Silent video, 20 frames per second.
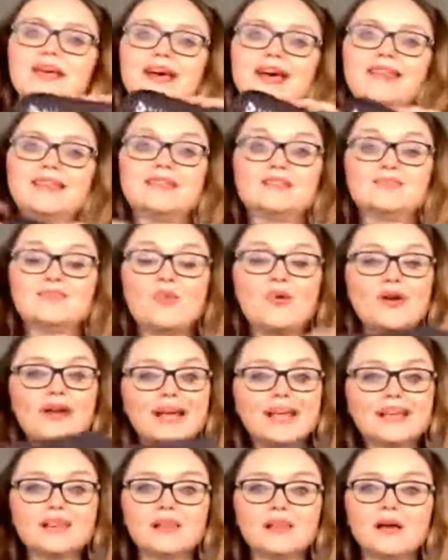And what
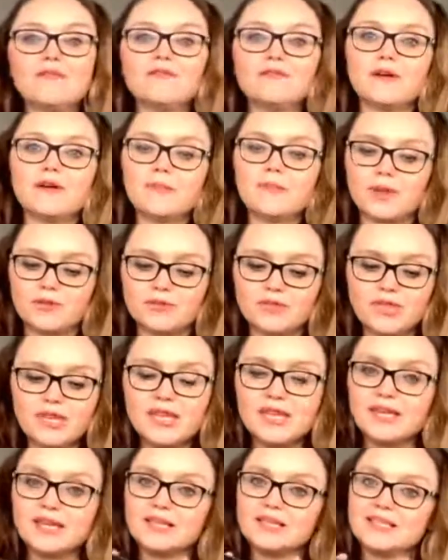I love about
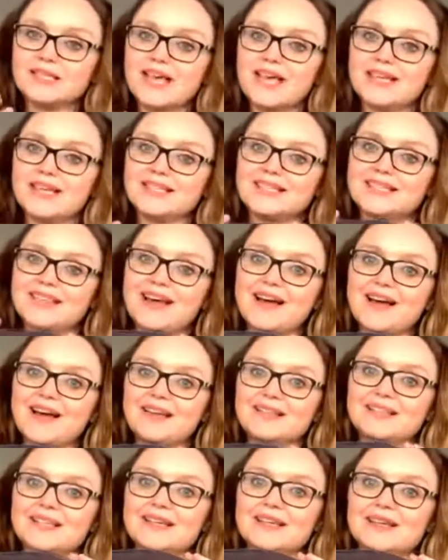these is
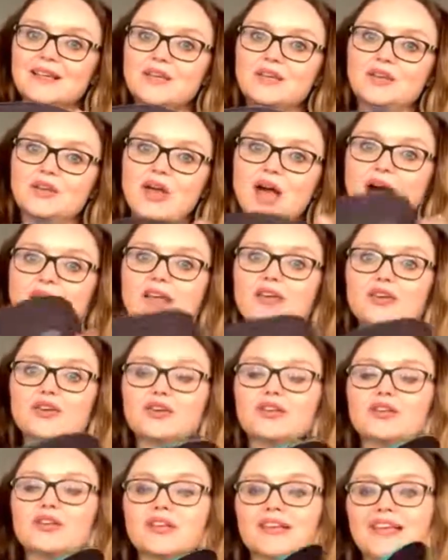that I
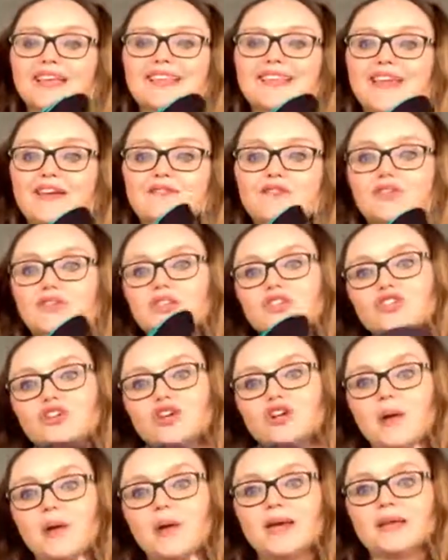can give you these. You
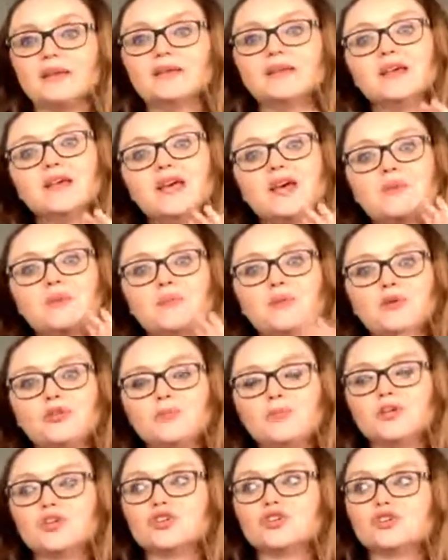come in, put
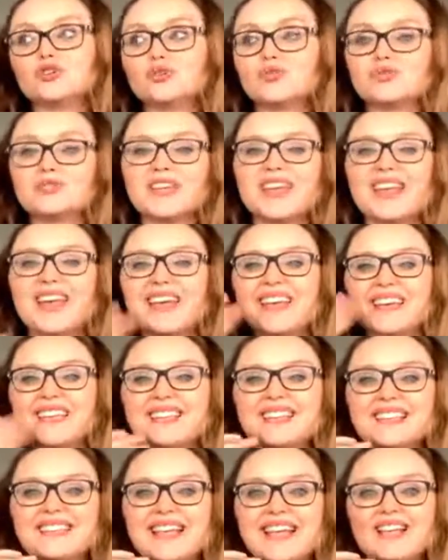them in your shoes, and I can
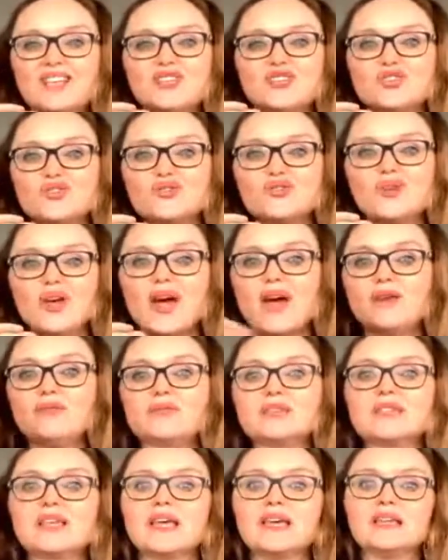send you
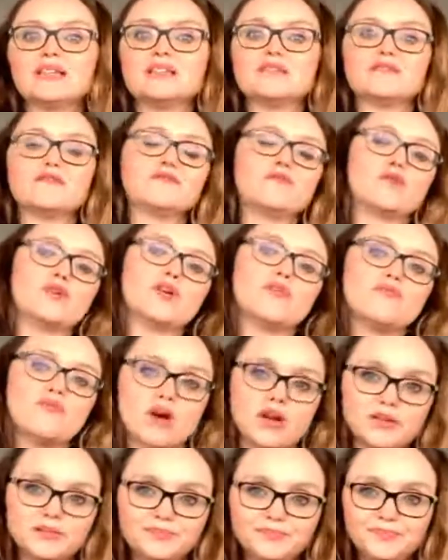outside for a
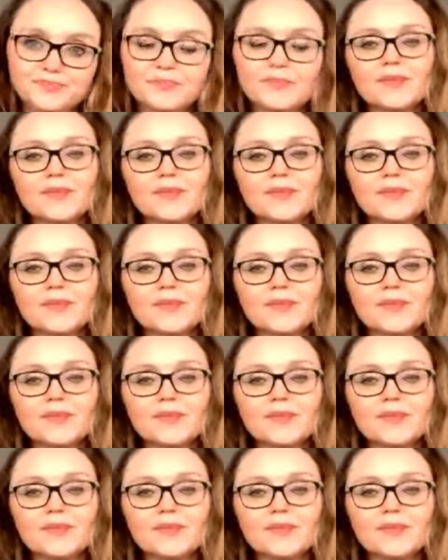run.